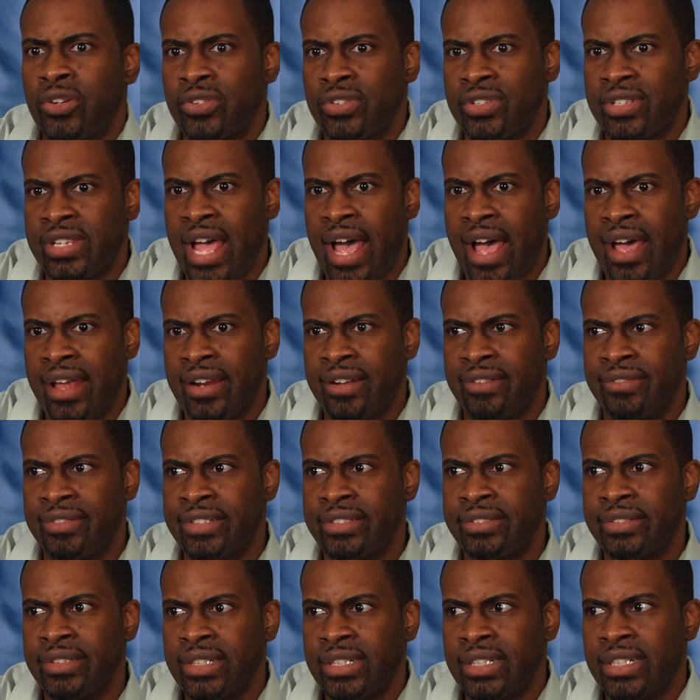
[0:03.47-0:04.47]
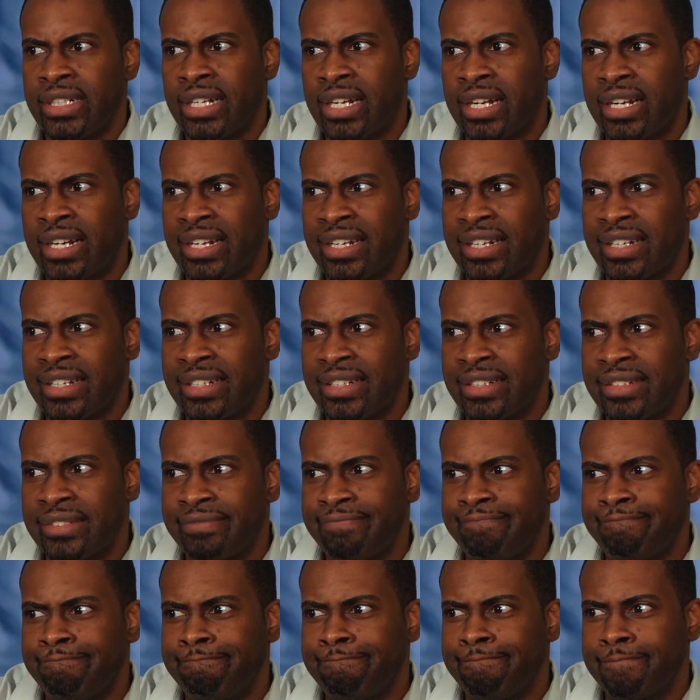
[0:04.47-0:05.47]
side of it,
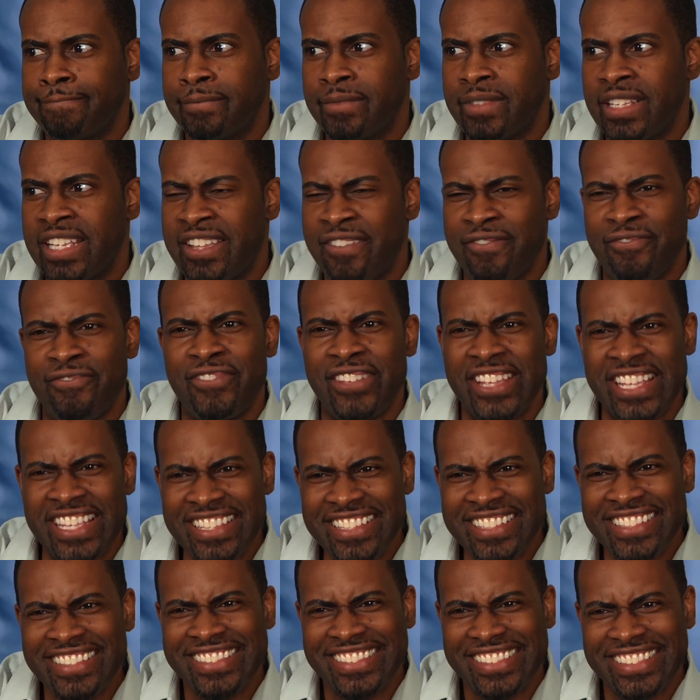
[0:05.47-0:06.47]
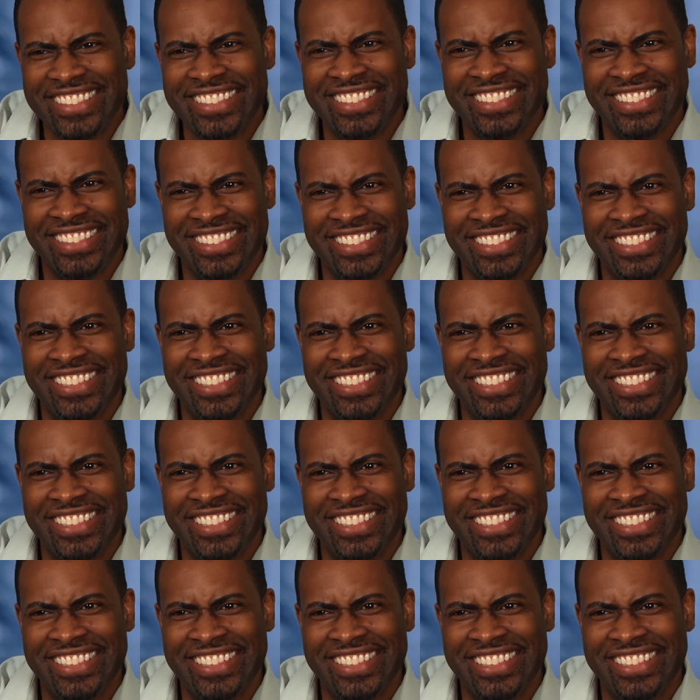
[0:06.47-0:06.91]
convenience,